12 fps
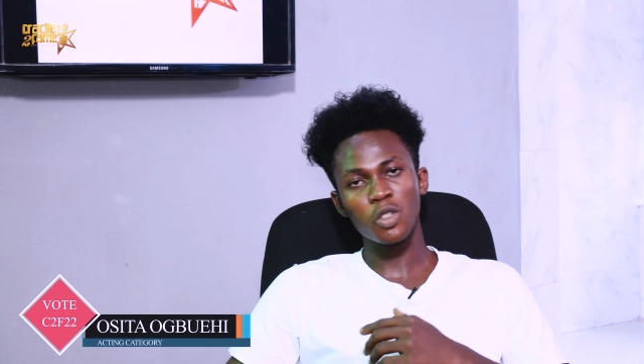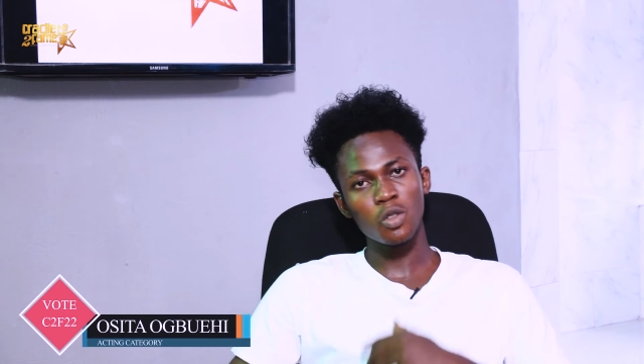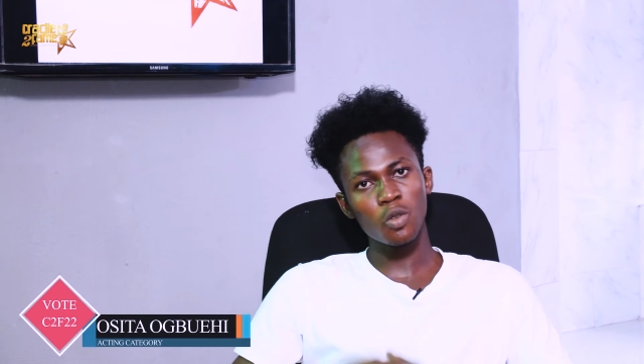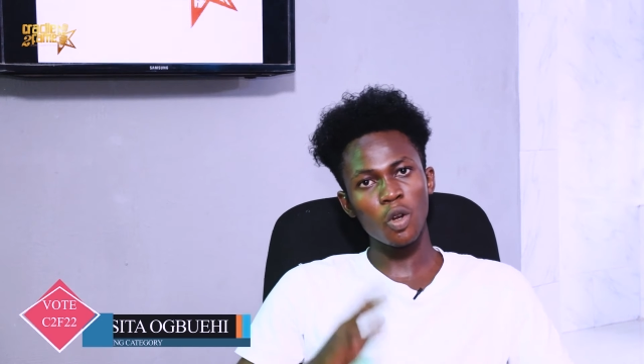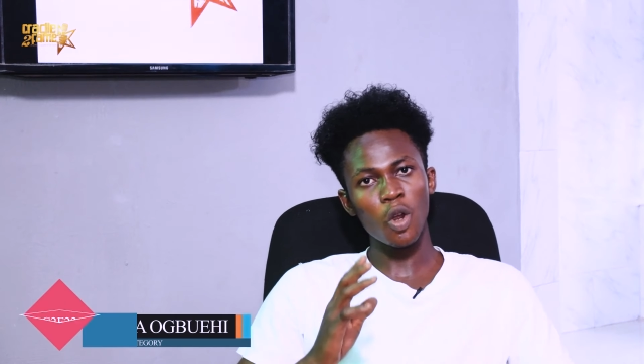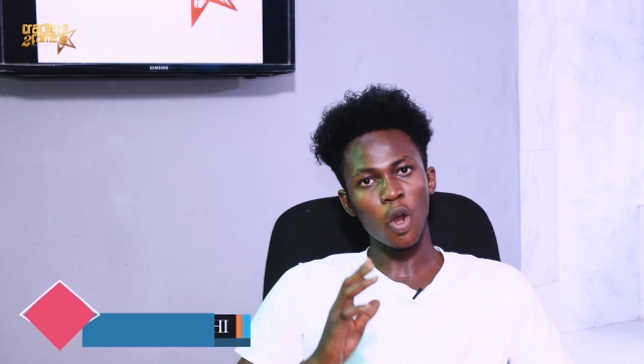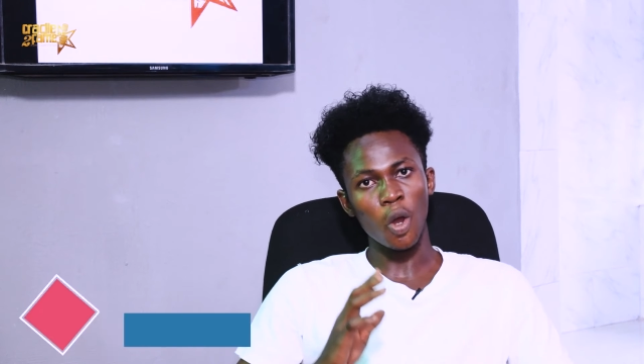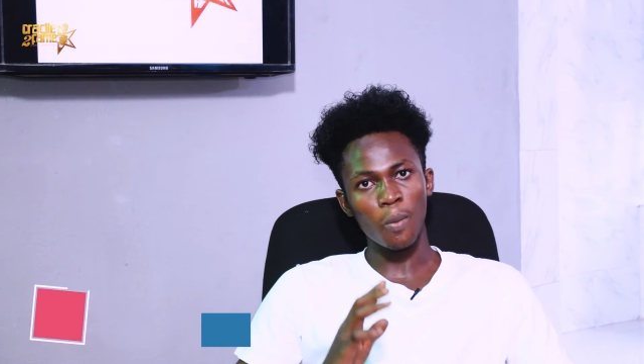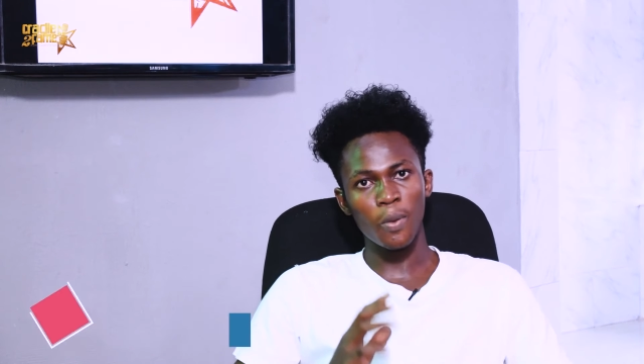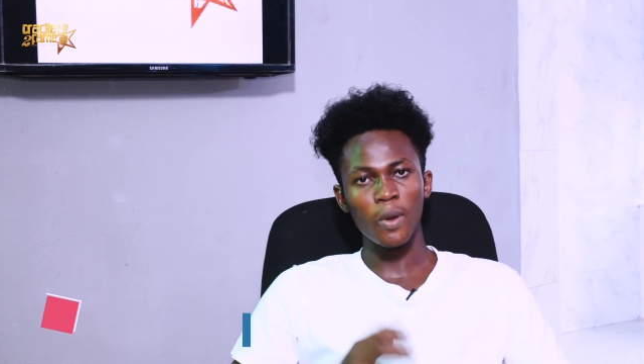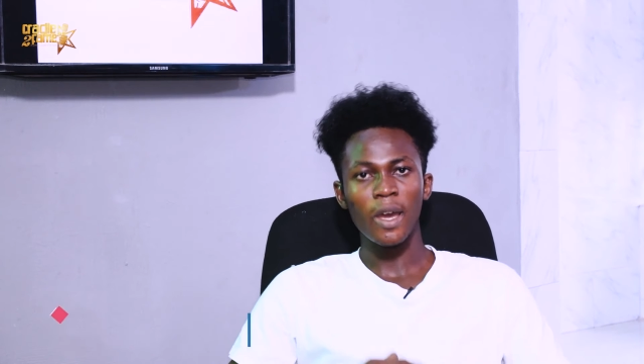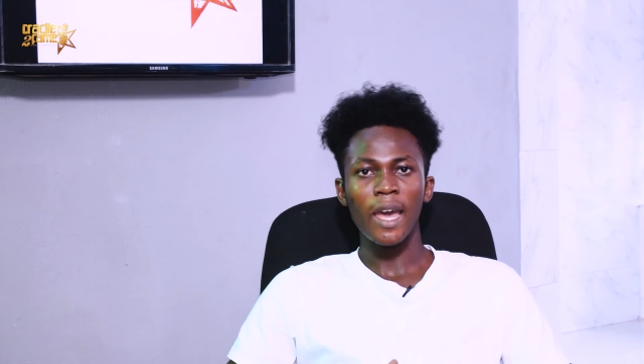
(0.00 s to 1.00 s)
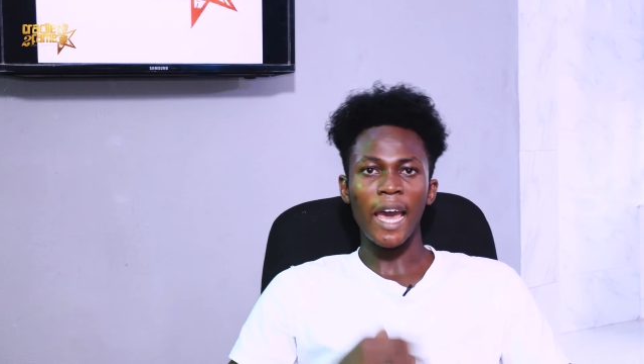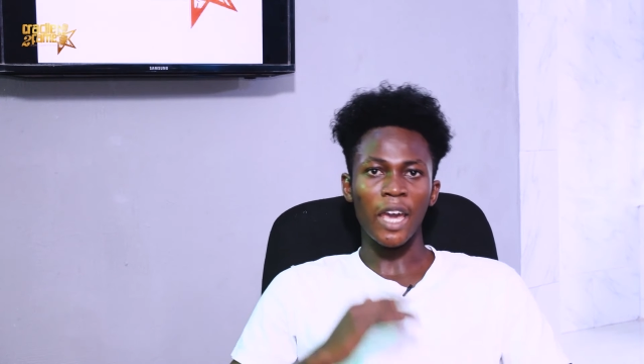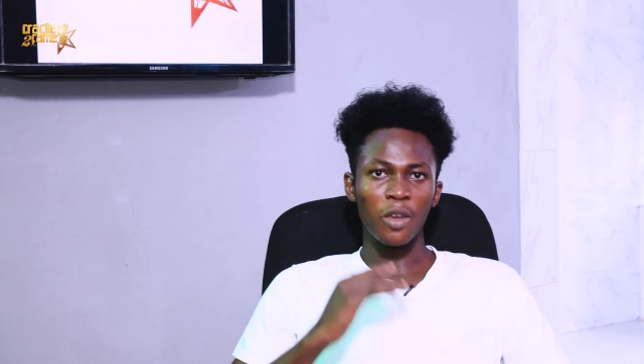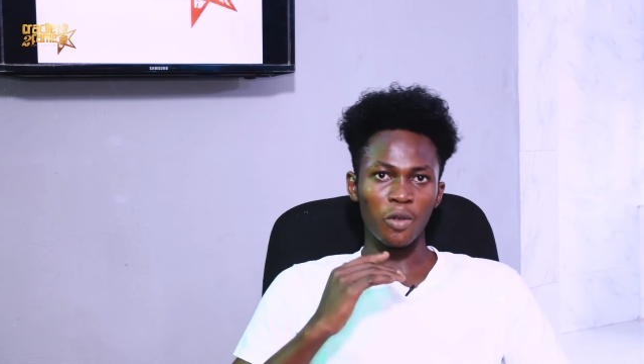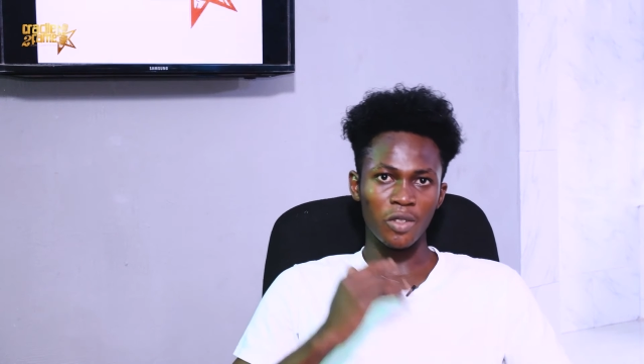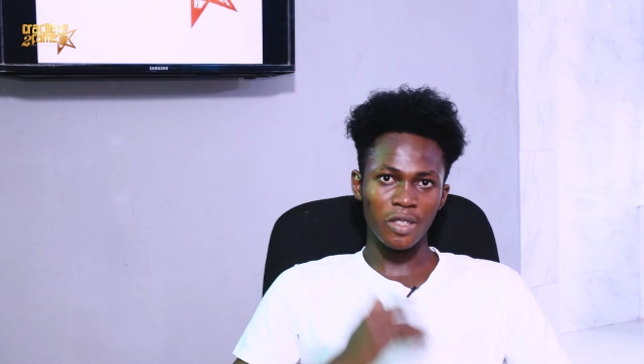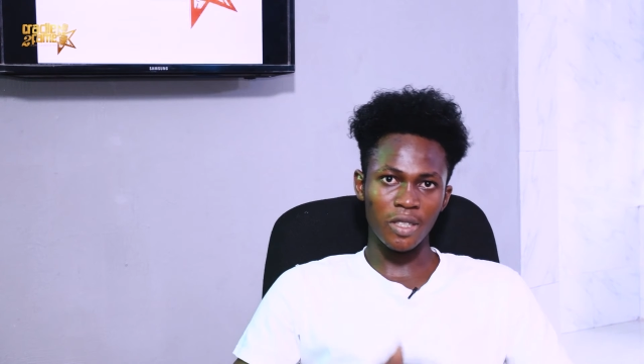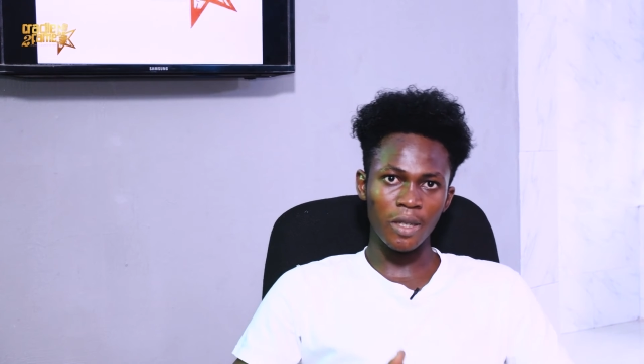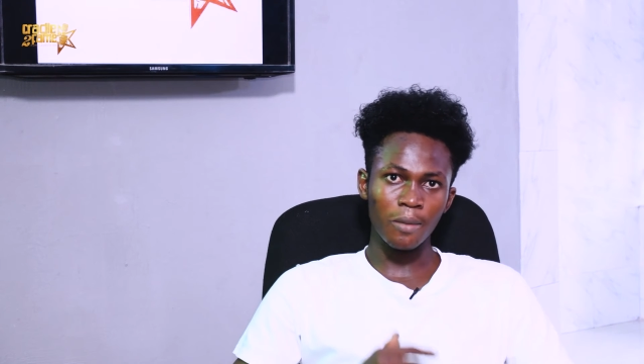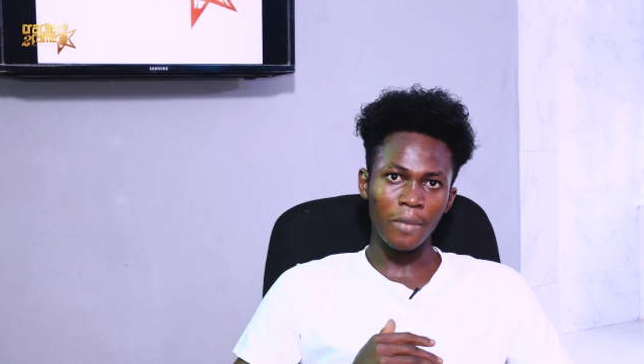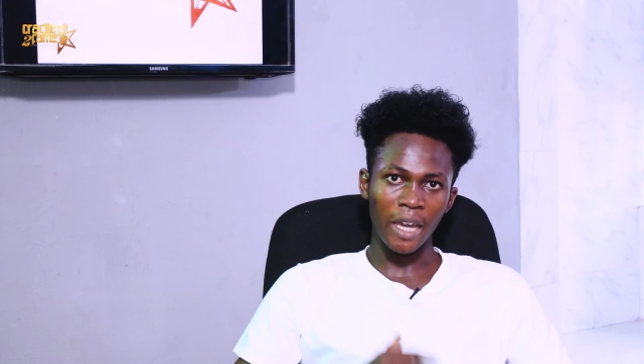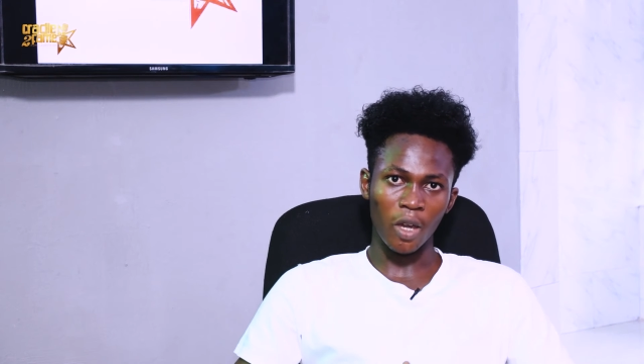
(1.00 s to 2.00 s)
You scroll up and you will
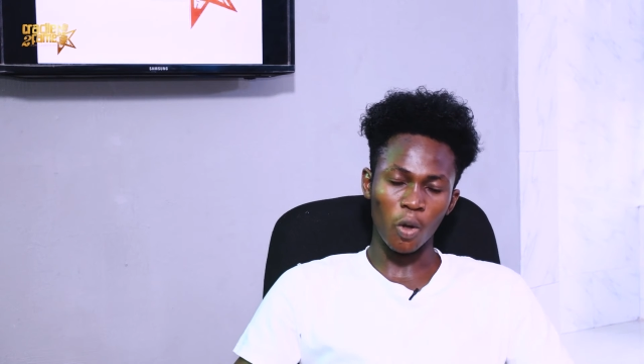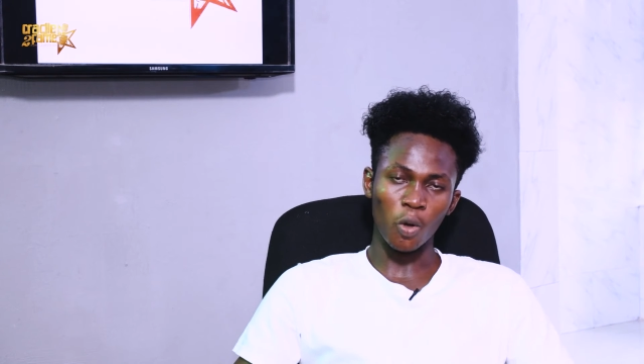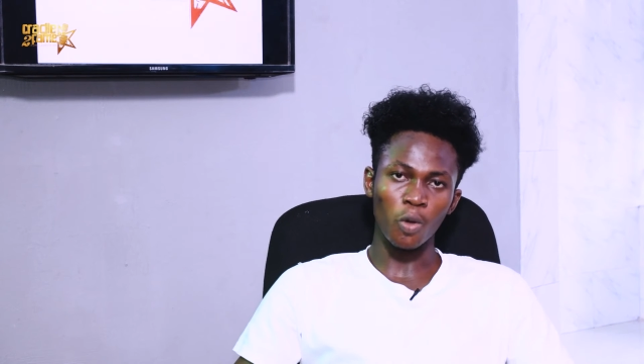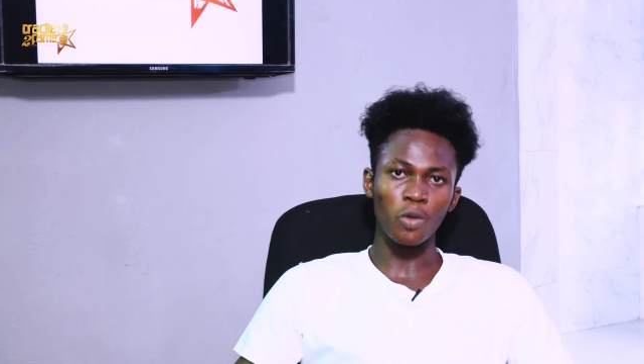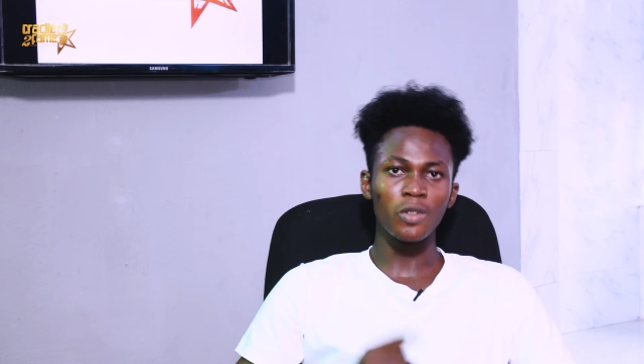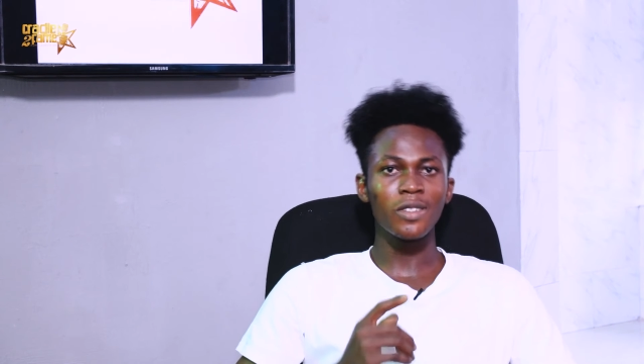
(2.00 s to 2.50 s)
see my code